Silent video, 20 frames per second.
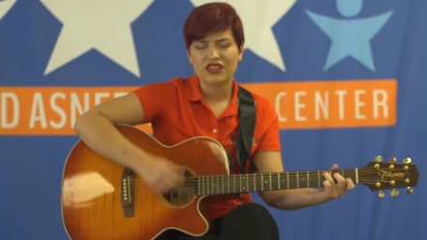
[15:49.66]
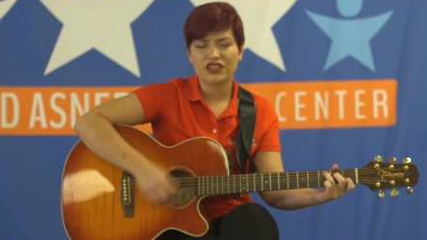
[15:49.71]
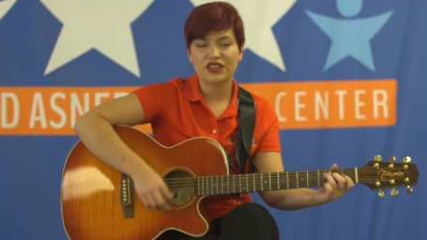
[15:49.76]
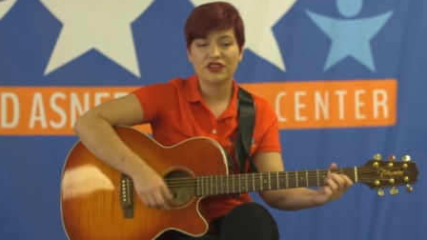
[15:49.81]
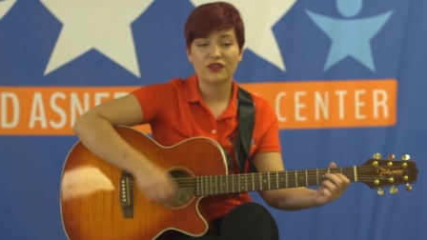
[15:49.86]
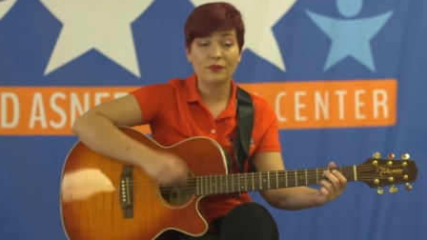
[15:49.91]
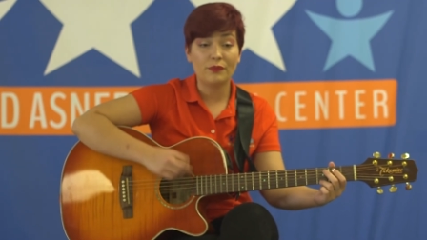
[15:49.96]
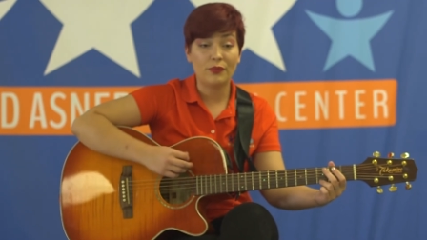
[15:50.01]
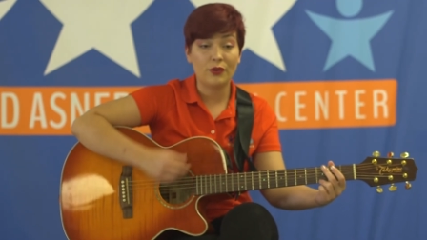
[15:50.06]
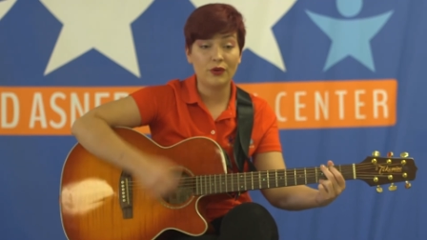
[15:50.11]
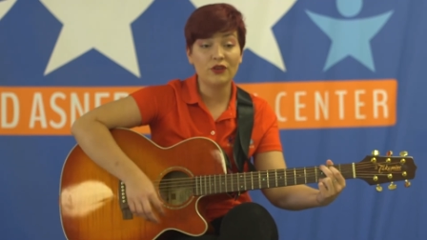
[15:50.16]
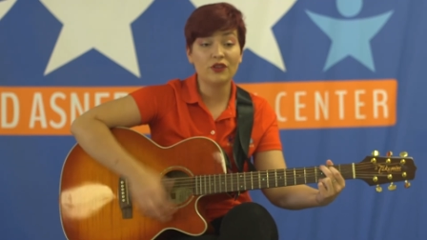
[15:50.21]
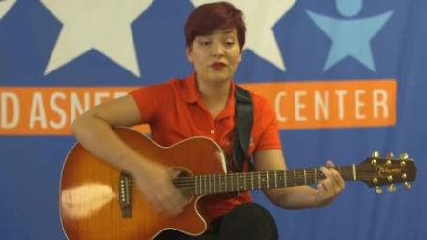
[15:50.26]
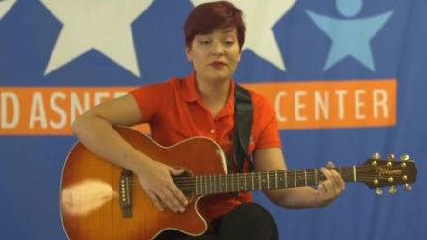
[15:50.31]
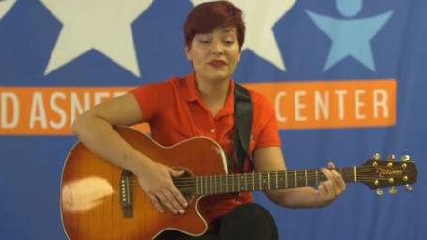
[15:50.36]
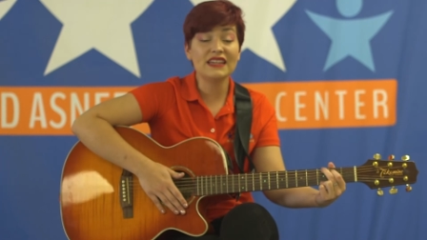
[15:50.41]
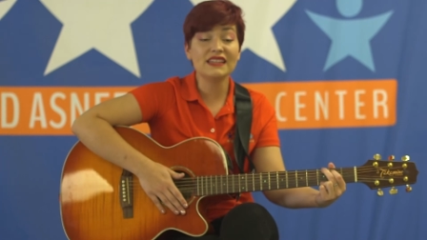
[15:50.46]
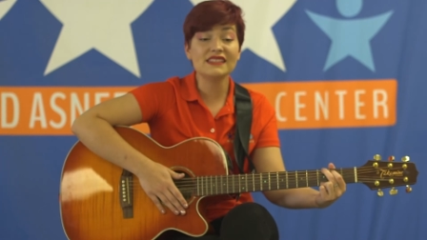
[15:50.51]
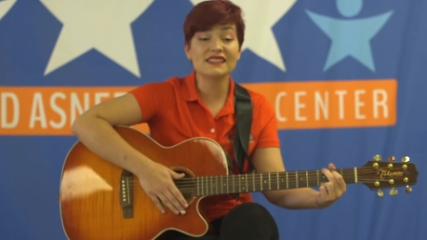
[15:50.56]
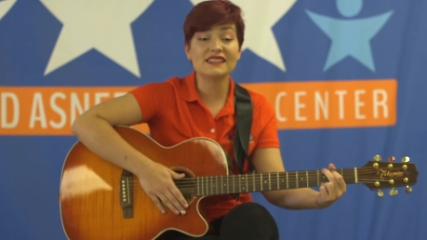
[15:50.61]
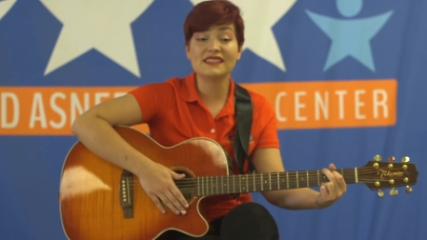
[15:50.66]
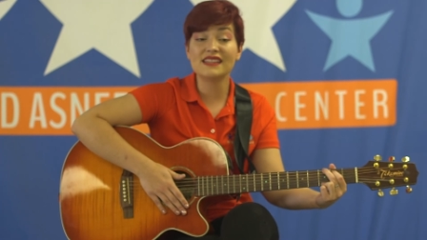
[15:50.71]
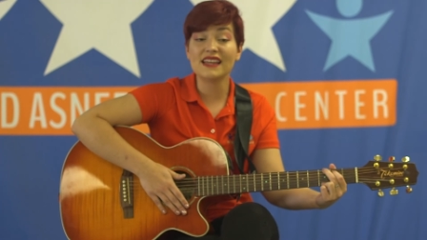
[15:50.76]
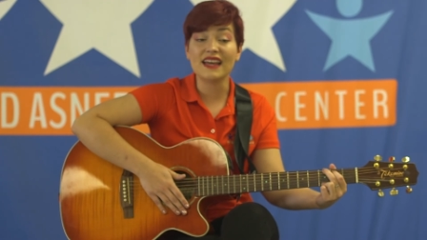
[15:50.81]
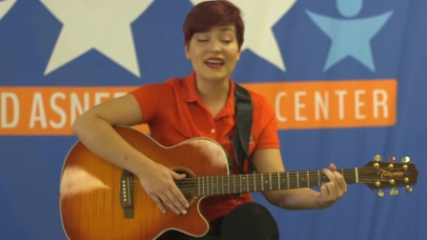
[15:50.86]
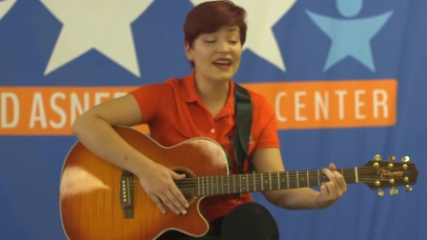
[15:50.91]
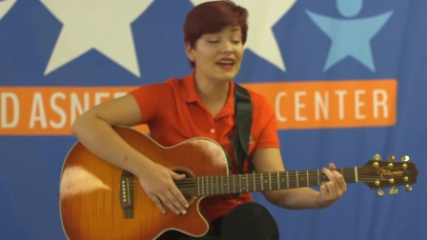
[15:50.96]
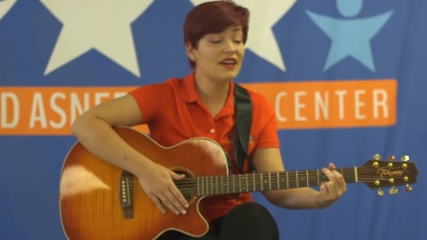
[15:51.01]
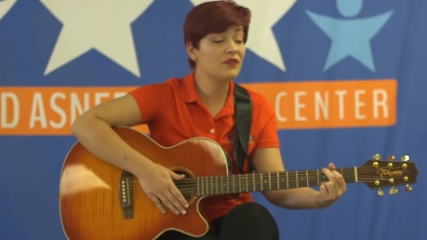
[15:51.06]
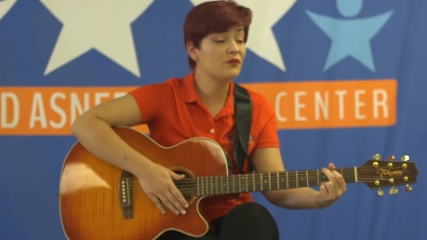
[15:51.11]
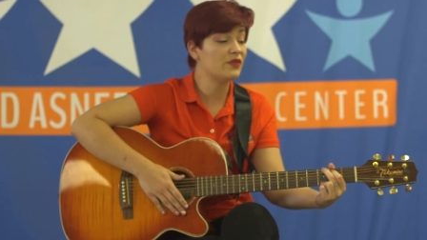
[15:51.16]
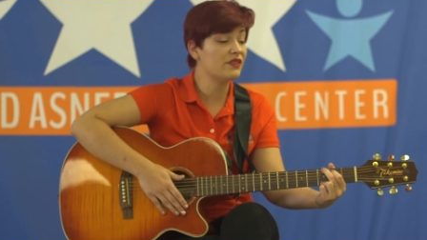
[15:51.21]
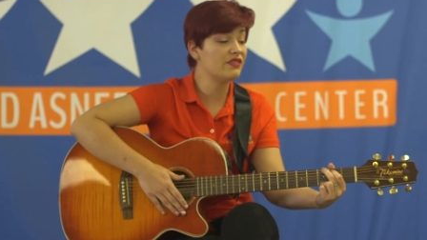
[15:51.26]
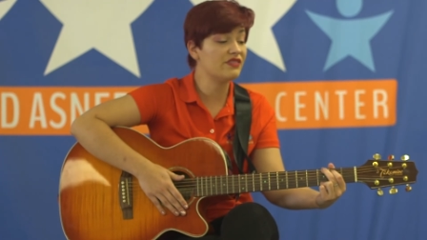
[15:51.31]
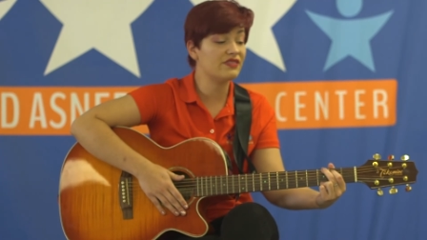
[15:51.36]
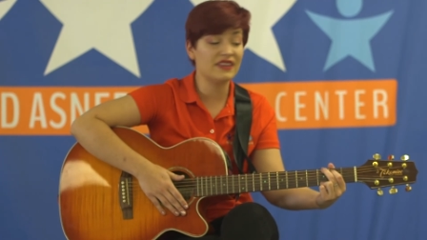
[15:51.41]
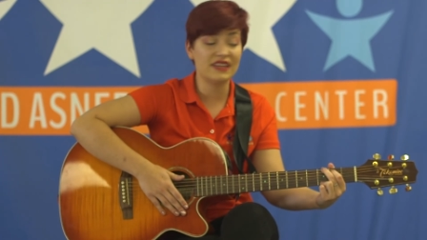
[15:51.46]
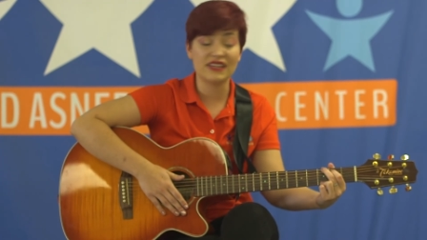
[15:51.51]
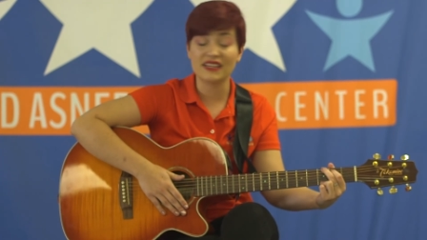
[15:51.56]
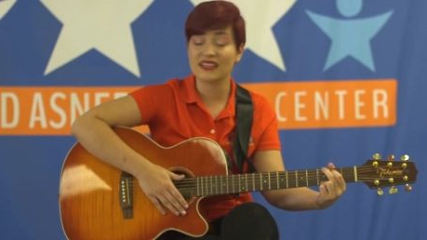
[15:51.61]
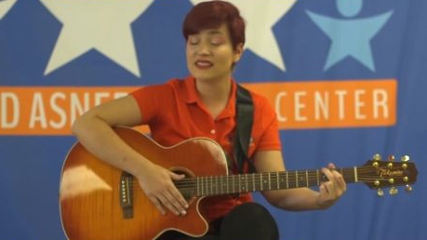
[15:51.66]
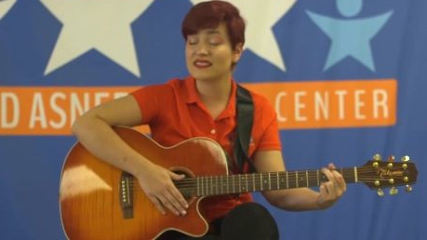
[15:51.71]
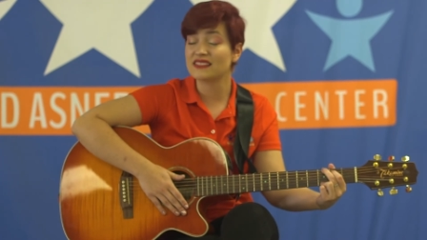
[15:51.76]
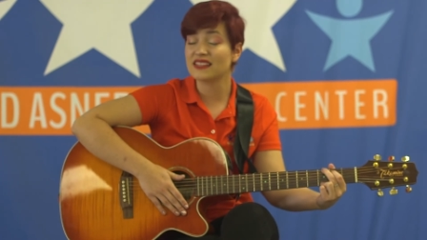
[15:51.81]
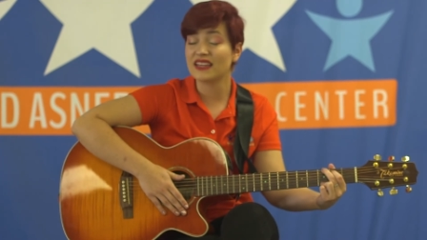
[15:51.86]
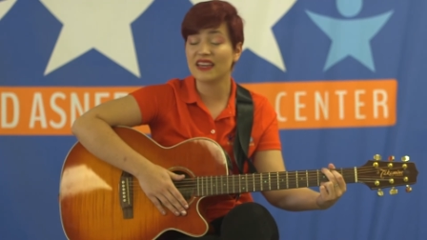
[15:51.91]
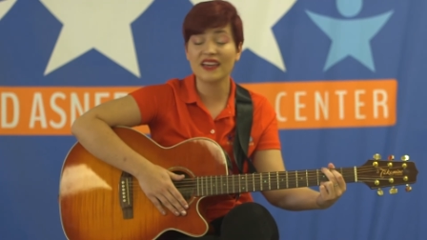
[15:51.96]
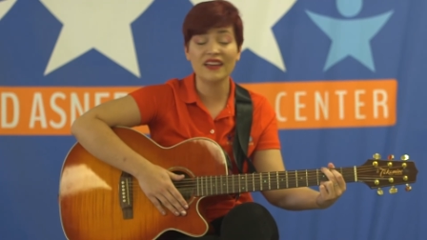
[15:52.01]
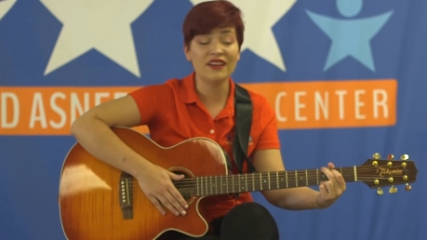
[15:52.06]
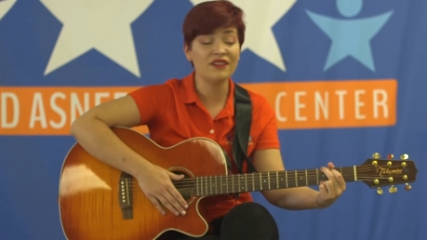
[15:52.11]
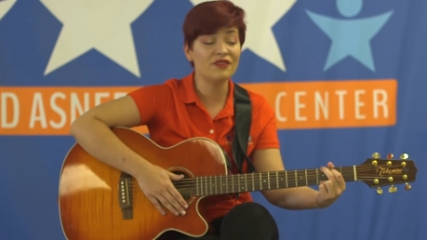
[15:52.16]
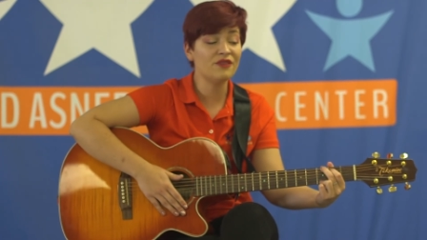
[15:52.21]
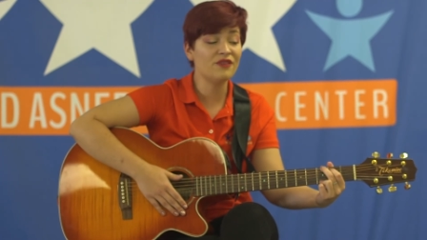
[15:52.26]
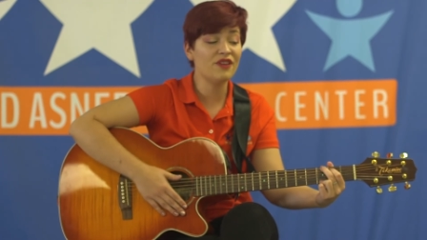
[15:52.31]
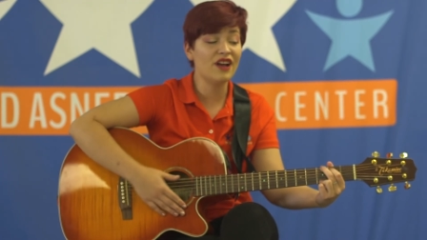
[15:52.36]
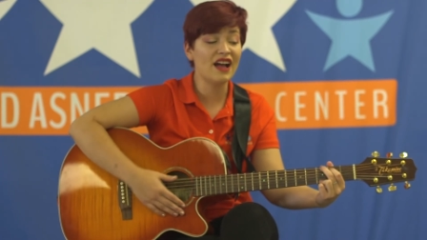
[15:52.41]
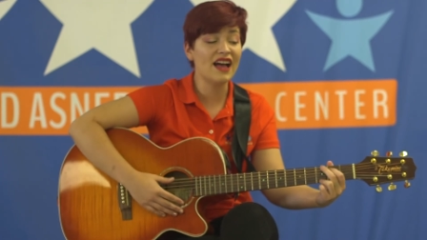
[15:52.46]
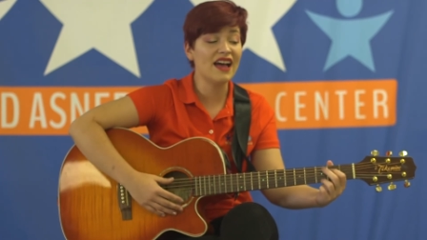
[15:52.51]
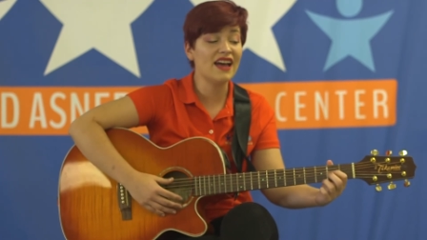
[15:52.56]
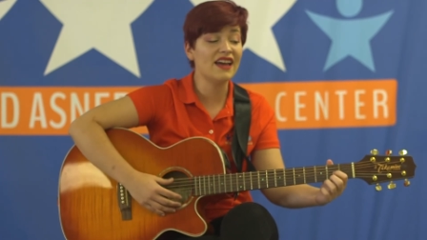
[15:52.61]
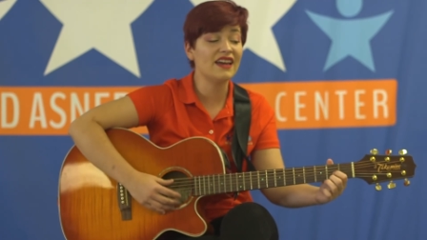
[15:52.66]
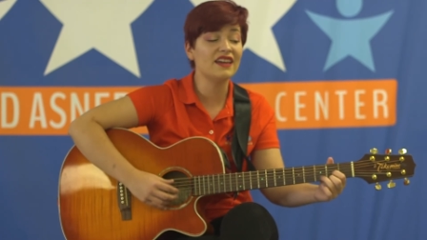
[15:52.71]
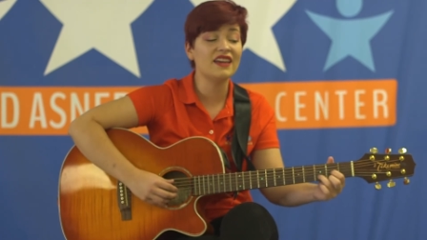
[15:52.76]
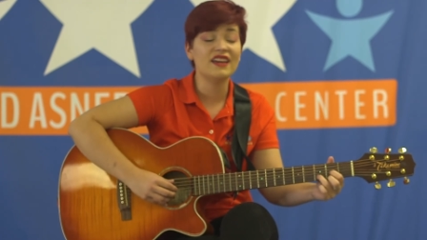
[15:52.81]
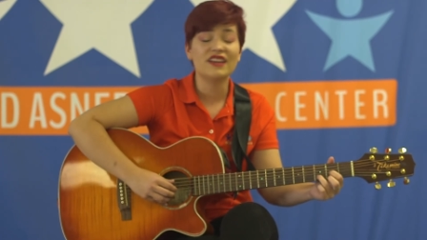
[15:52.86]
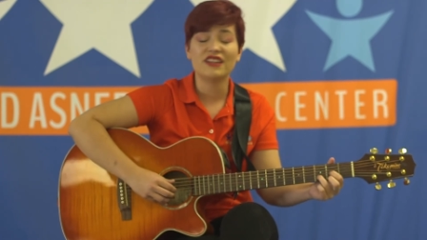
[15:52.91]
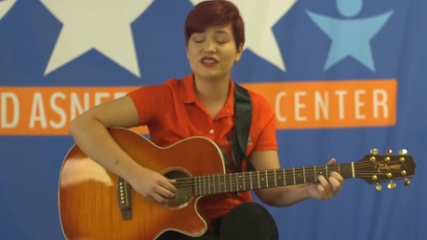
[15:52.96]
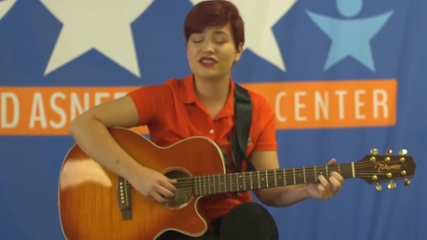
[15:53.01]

You pull me aside when things ain't right.